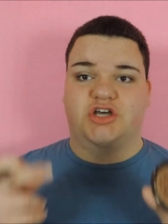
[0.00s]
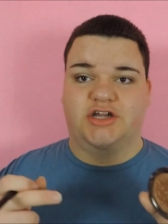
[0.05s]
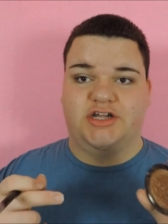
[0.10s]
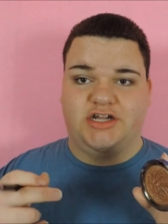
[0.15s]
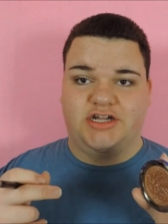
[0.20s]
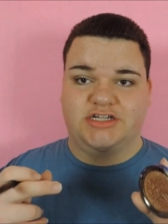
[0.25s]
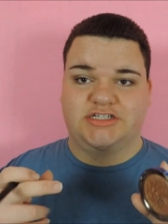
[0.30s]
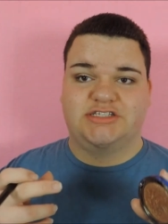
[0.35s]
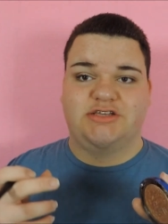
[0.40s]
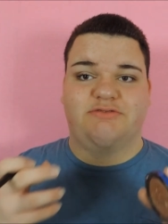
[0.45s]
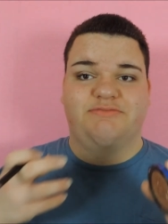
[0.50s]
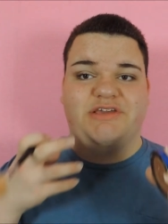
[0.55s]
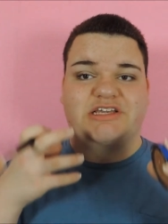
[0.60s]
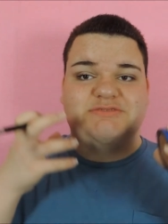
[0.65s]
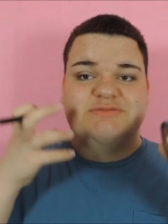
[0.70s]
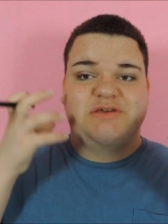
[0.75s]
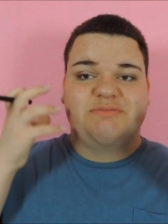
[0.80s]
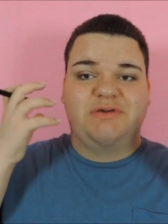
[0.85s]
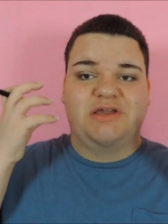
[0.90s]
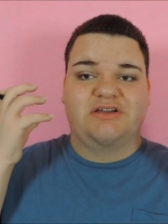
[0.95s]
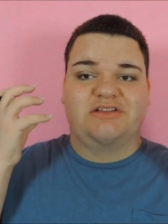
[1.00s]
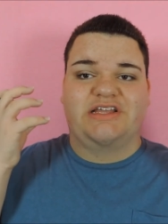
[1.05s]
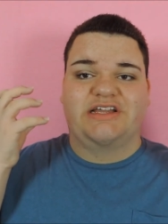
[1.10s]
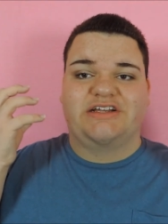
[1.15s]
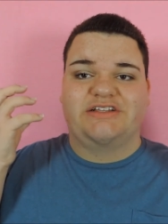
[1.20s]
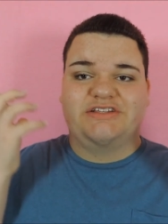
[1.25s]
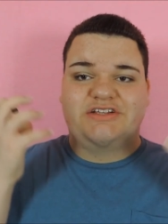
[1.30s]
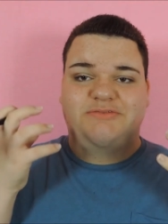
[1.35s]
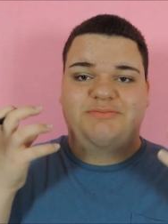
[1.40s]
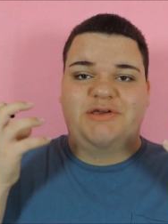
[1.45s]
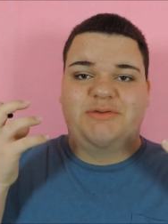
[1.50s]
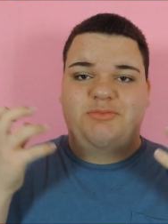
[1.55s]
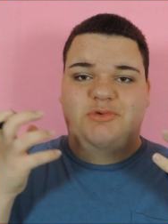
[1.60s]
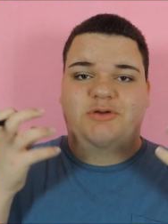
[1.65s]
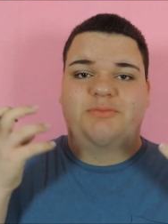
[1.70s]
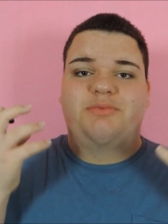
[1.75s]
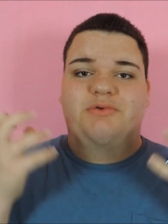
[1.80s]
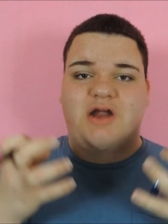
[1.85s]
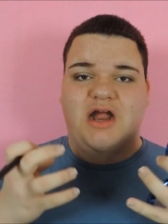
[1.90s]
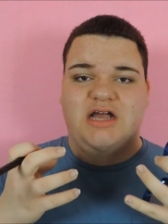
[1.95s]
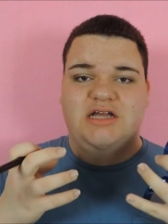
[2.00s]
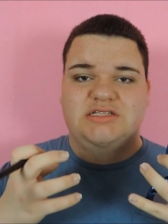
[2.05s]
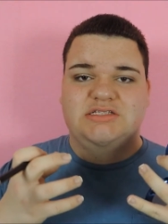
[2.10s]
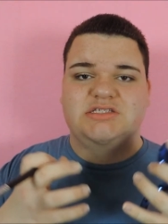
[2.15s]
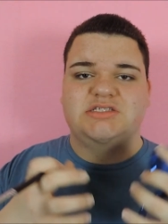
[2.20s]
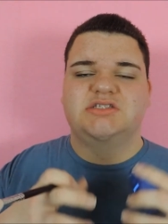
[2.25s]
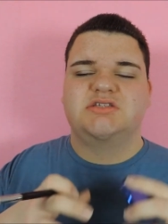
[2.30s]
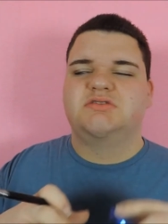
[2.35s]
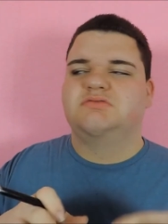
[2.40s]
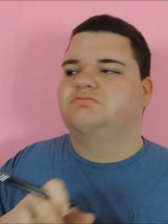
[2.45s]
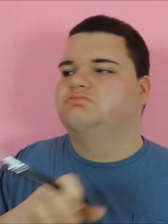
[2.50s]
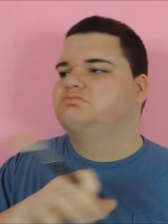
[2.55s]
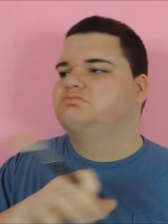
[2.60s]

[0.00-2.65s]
darker, so it makes me appear like a little bit more bronze.